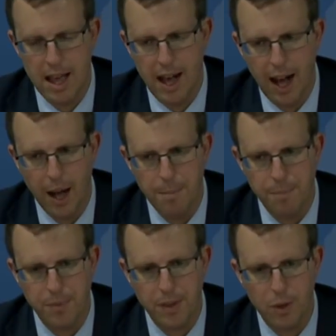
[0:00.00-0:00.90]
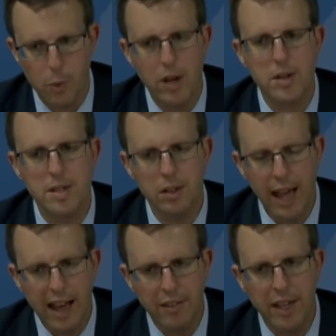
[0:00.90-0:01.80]
um, we are still
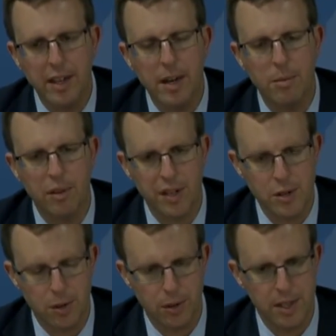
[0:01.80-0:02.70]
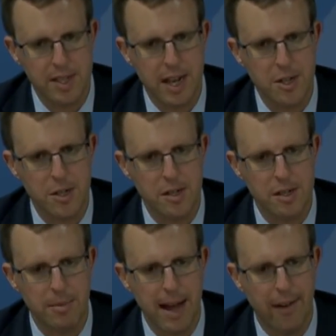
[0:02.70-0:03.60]
having a number of internal discussions
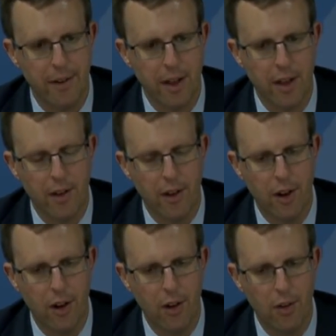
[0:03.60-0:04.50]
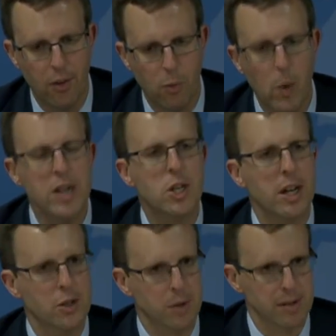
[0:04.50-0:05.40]
about uh, which
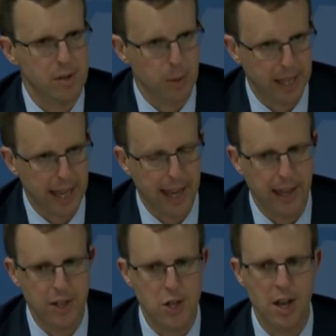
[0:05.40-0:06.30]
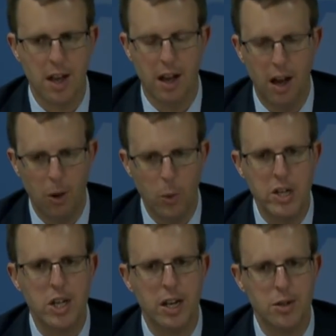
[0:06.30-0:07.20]
countries to engage,
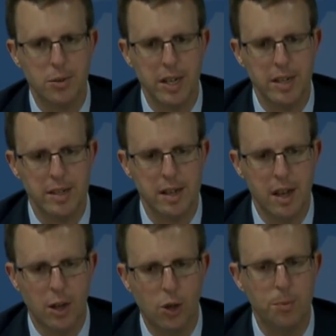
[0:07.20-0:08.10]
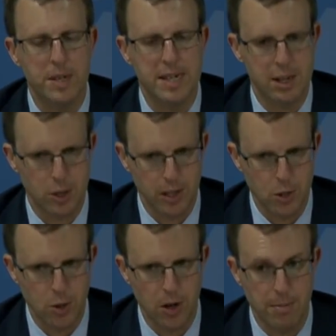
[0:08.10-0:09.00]
which countries could potentially
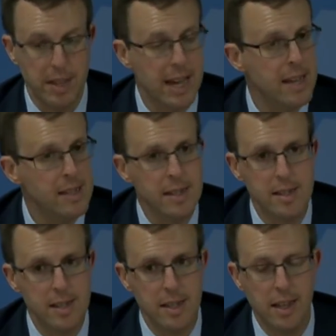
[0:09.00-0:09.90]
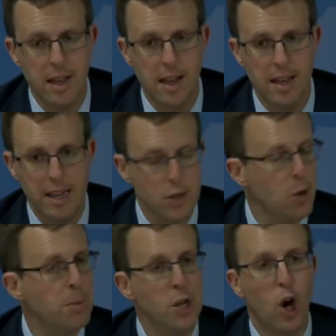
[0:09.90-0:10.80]
join. But the ISTC is
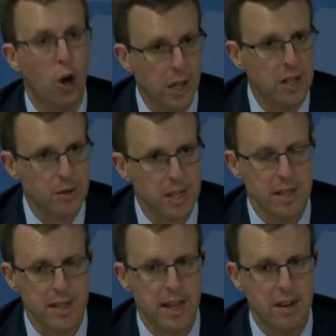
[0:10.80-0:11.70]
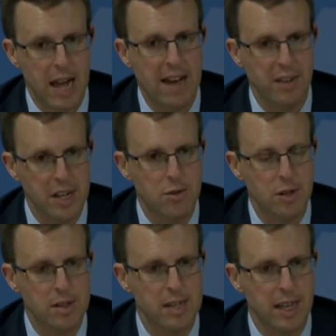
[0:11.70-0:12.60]
open to all countries that have an
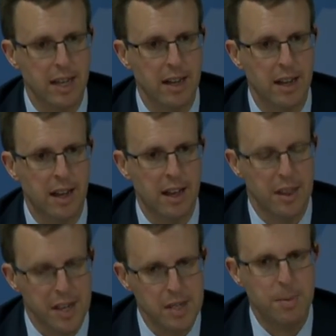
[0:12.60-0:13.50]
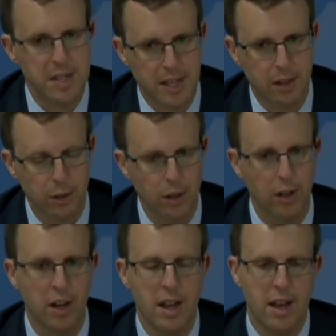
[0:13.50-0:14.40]
interest in this particular
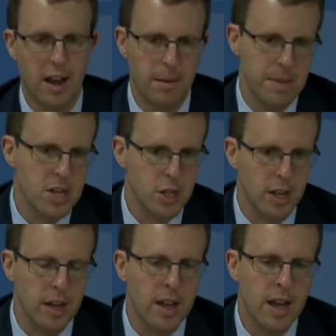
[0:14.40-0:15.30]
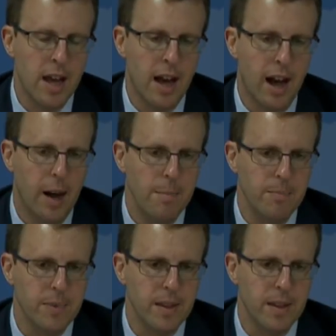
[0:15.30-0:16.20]
uh, mission. Um,
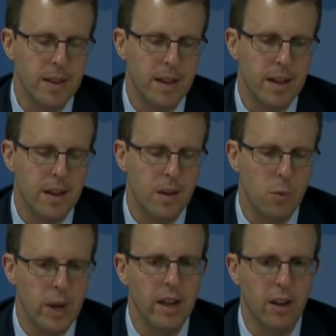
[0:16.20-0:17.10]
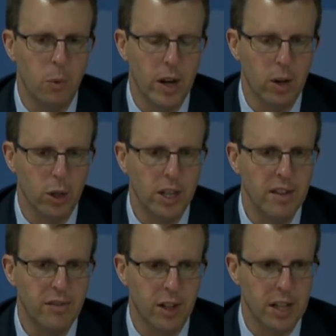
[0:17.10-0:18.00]
we, we are looking
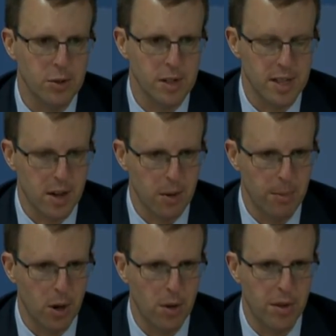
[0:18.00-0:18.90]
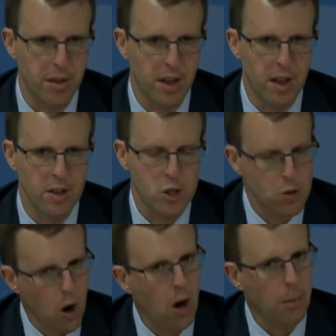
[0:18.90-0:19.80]
for countries that are both
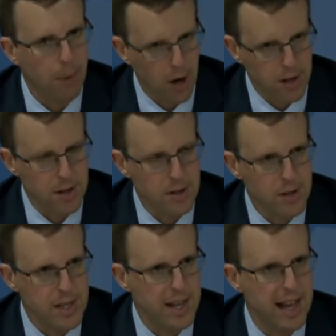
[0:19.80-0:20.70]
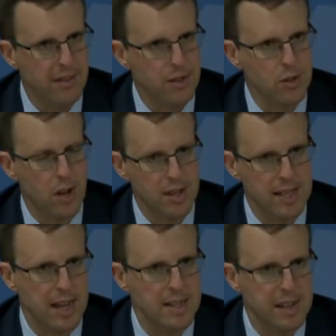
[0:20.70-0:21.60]
strong partners, that have a, a,
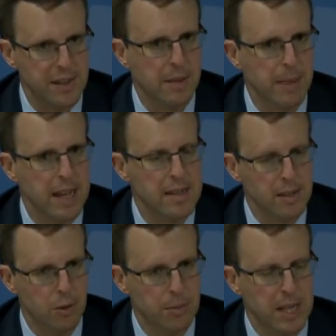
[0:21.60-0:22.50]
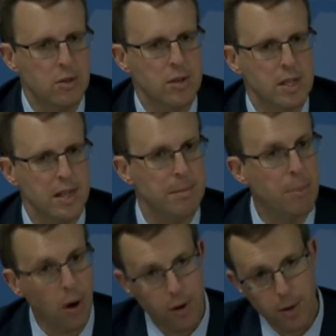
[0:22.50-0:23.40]
scientific base that would be interested in
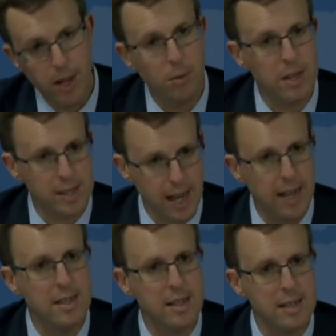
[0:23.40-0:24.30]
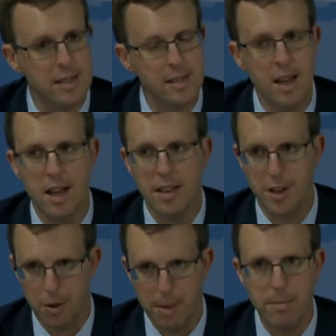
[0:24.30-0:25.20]
partnering with the scientists that
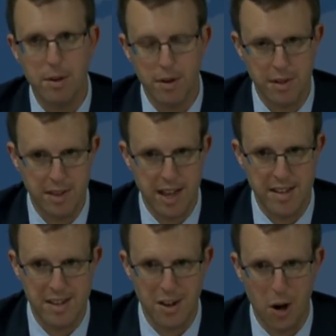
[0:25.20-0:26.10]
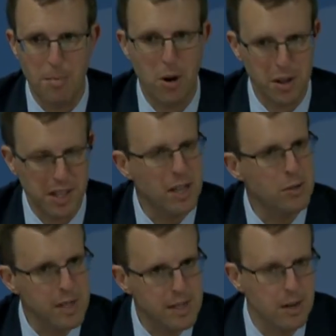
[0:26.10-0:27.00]
are member that uh, are part of the
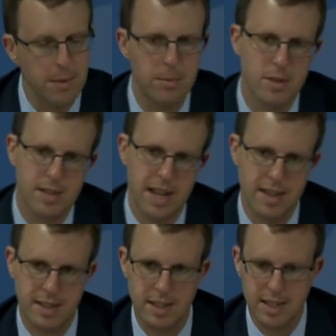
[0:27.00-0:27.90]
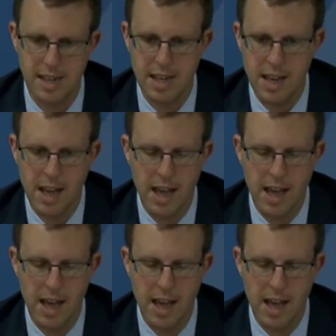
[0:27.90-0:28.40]
countries that are members of the ISTC.